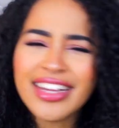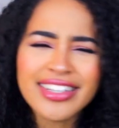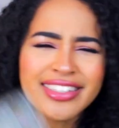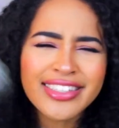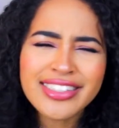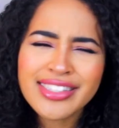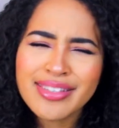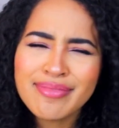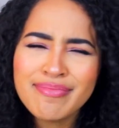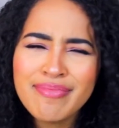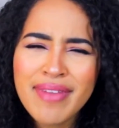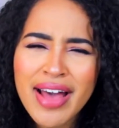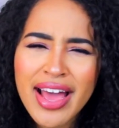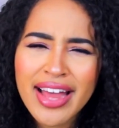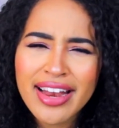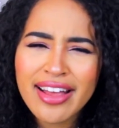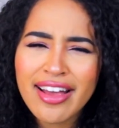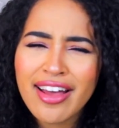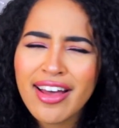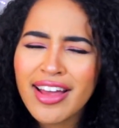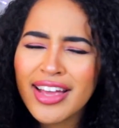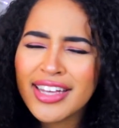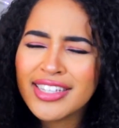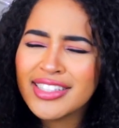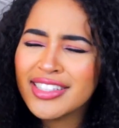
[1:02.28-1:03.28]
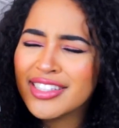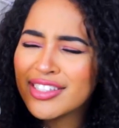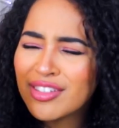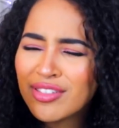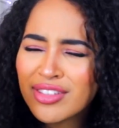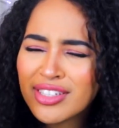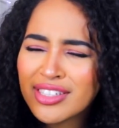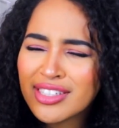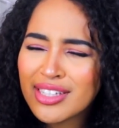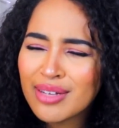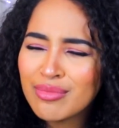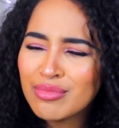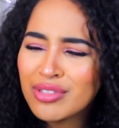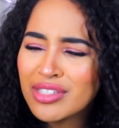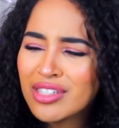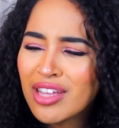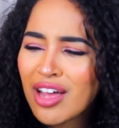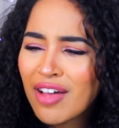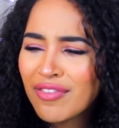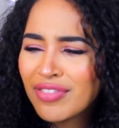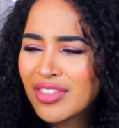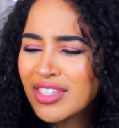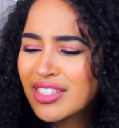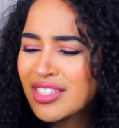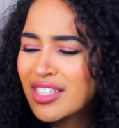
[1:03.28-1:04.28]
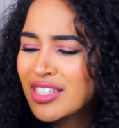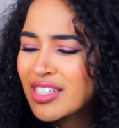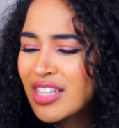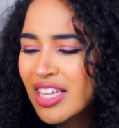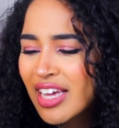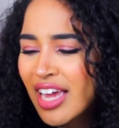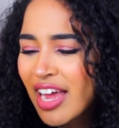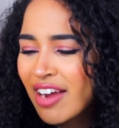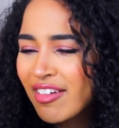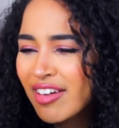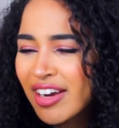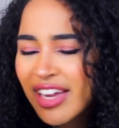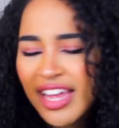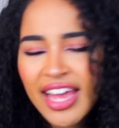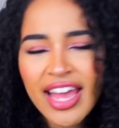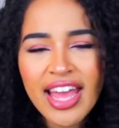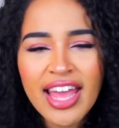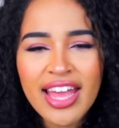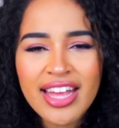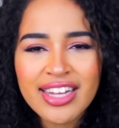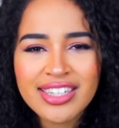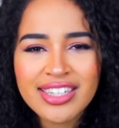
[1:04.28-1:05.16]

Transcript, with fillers: That doesn't matter, it's still the same stuff. This is the KeraCare